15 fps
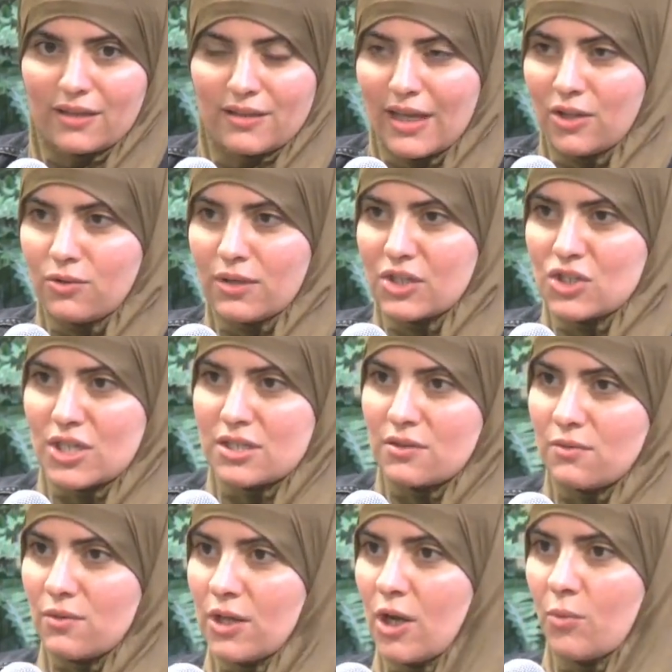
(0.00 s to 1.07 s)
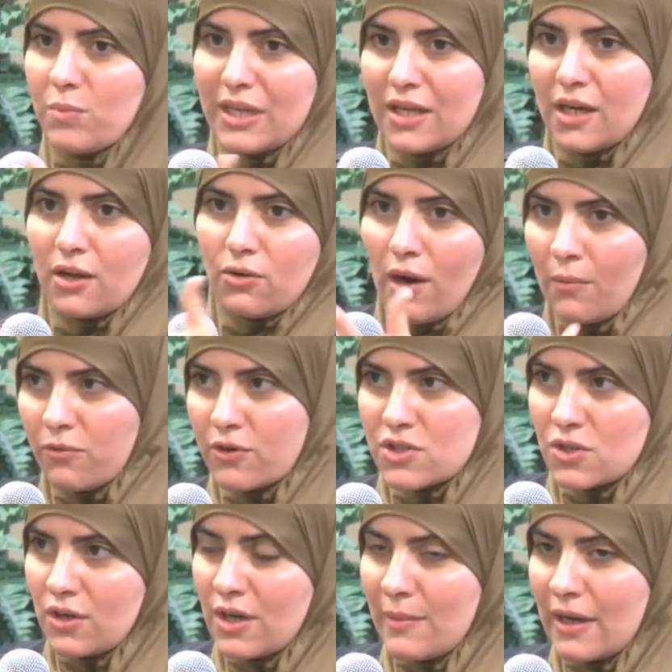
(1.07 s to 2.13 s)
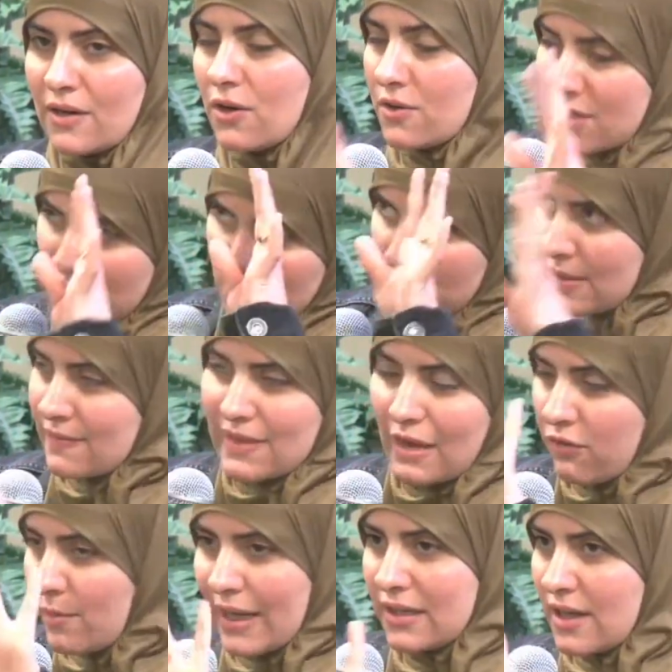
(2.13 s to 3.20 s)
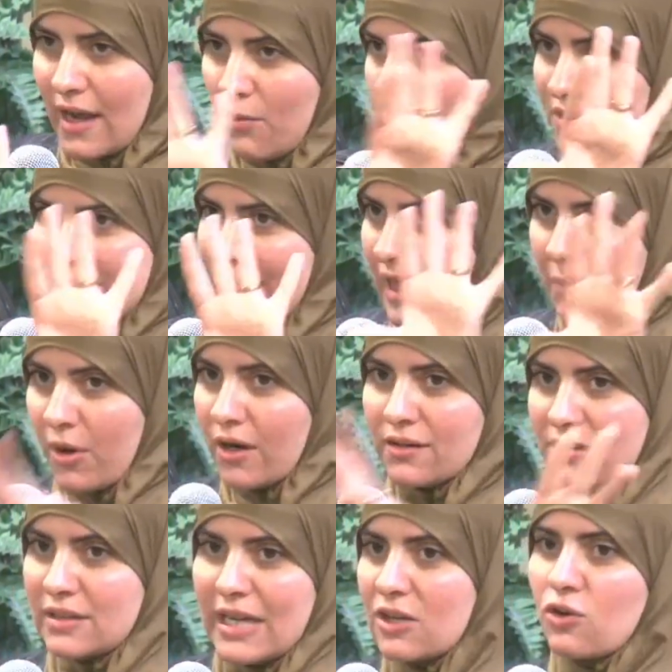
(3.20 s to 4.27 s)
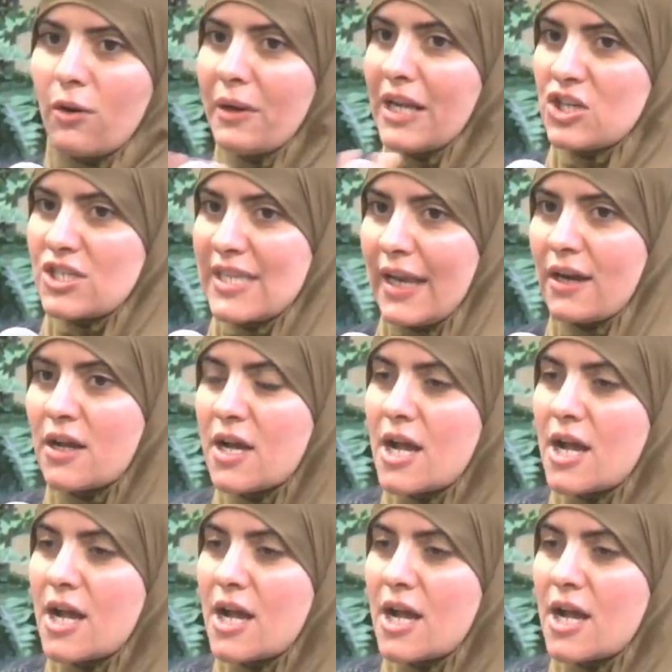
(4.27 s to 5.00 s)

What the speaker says: that you can just, you know, be in ihram for a certain amount of, or excuse me, never mind, I won't say that part. Ignore what I just said.